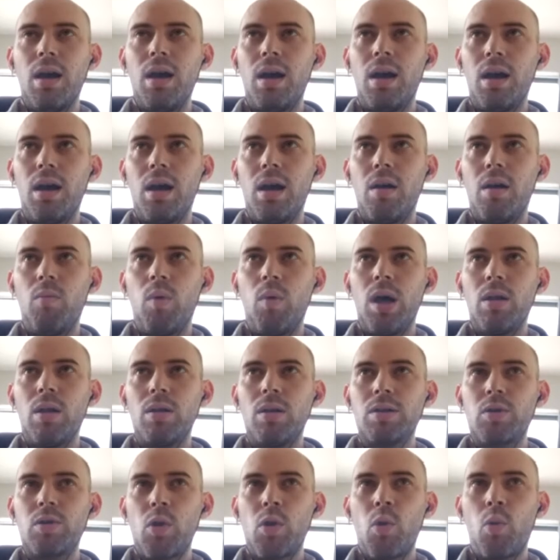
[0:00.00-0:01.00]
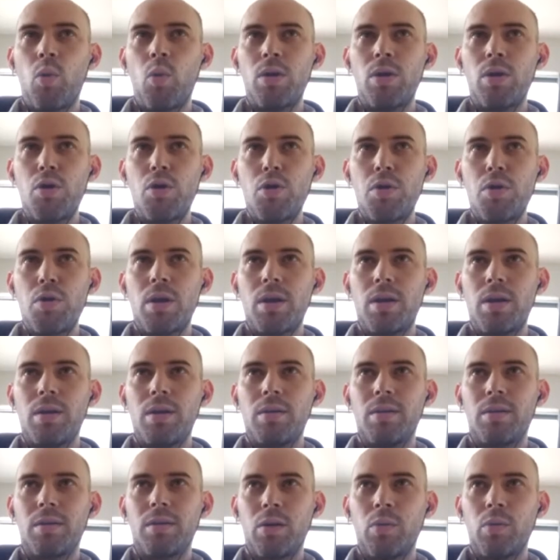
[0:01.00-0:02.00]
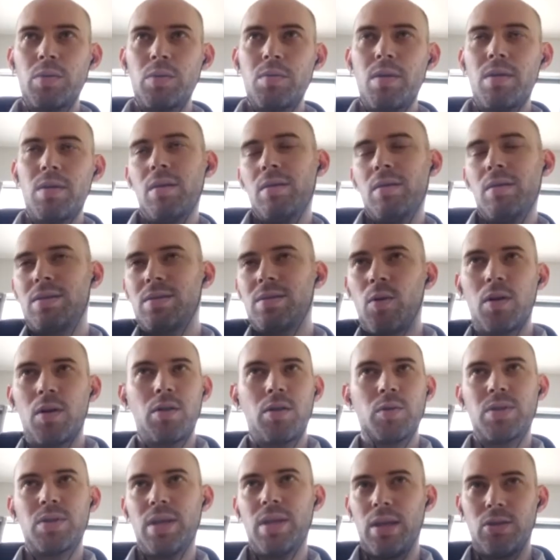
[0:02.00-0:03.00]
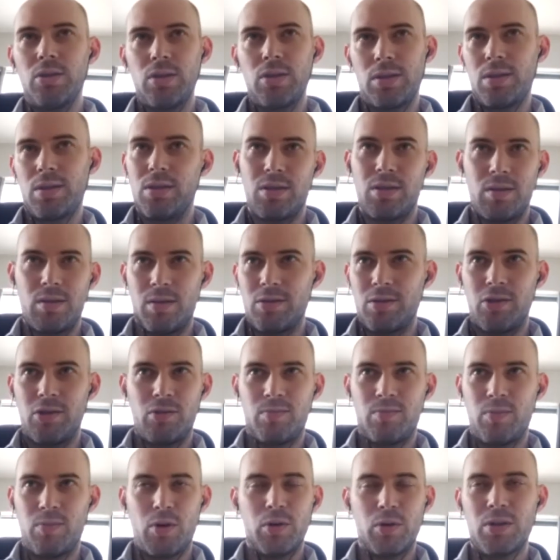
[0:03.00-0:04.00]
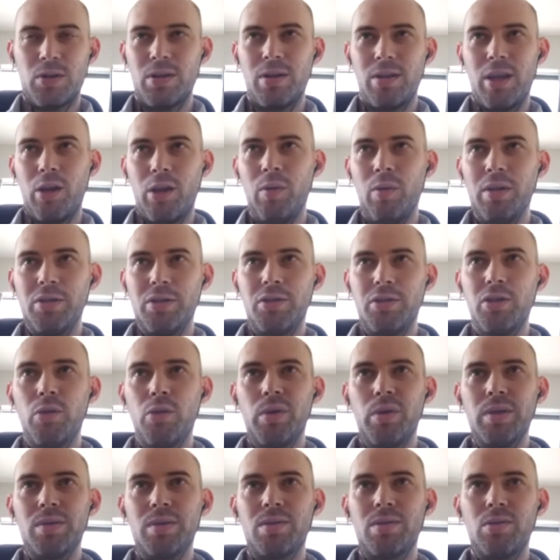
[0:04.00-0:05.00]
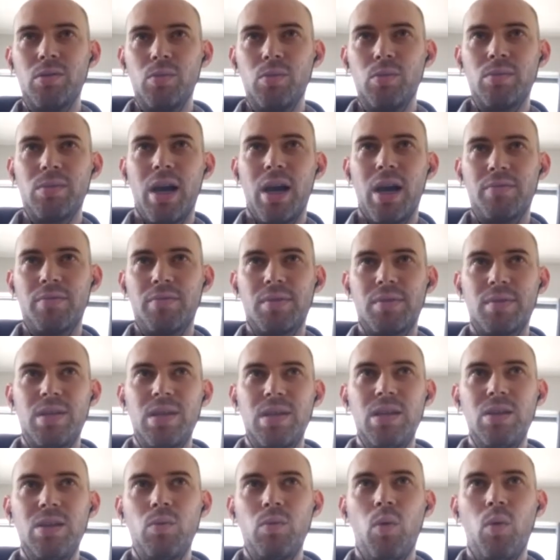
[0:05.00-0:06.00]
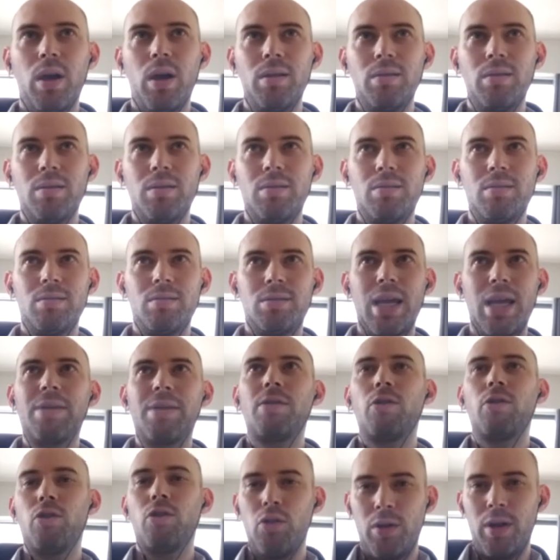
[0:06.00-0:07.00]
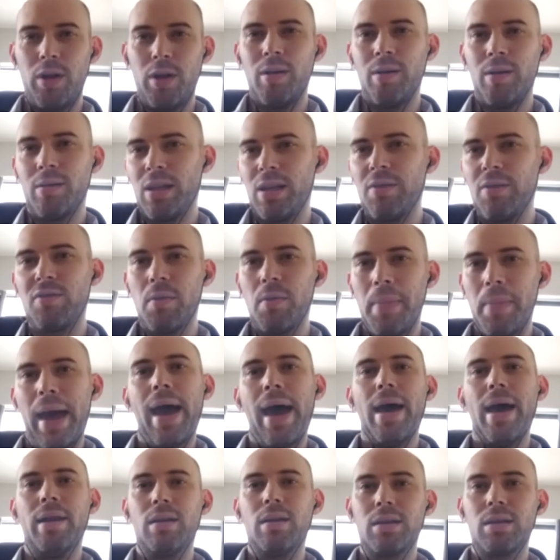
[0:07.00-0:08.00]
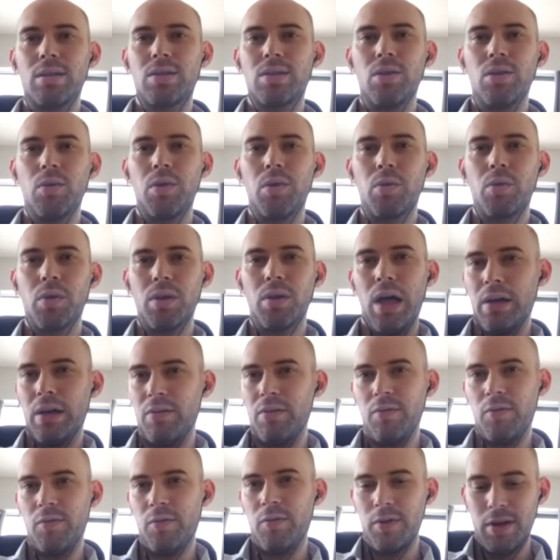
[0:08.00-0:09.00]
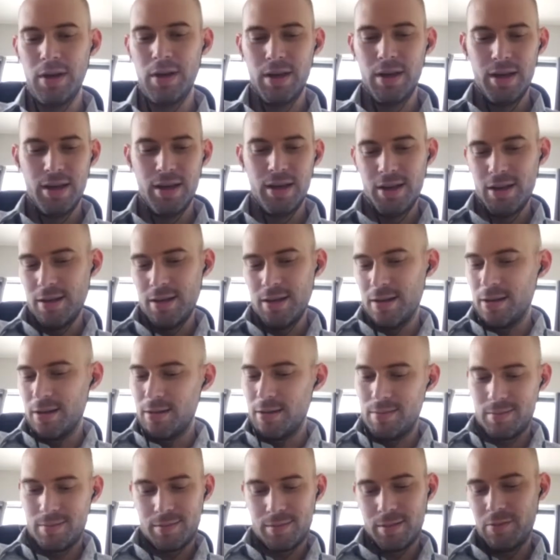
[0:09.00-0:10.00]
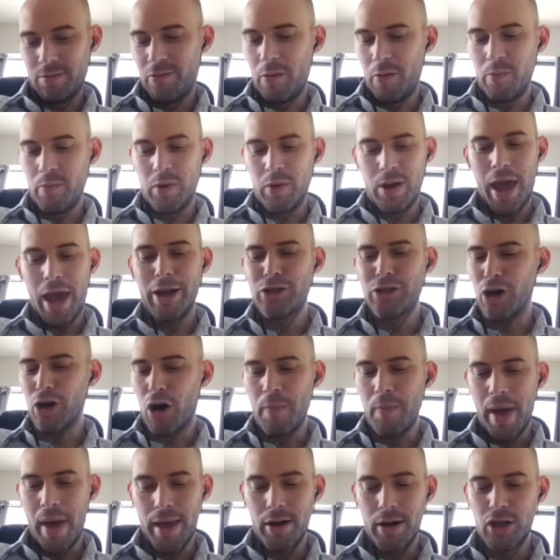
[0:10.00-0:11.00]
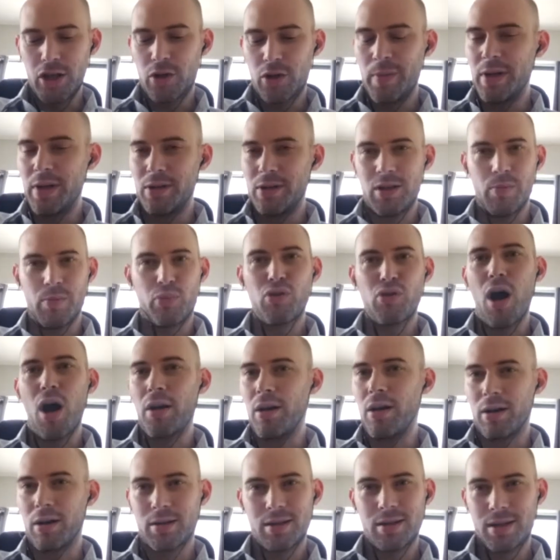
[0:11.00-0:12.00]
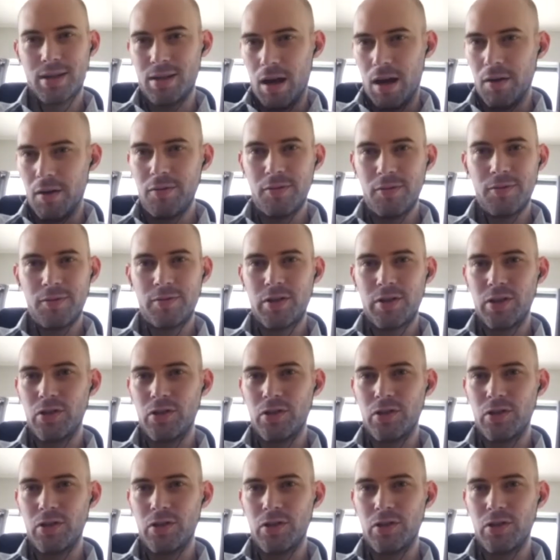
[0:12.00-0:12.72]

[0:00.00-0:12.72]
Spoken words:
Well, so the word it's one of those things. Just as a person that you need to do is you kind of take the good and leave the bad. So there were a lot of from HR management to product stuff to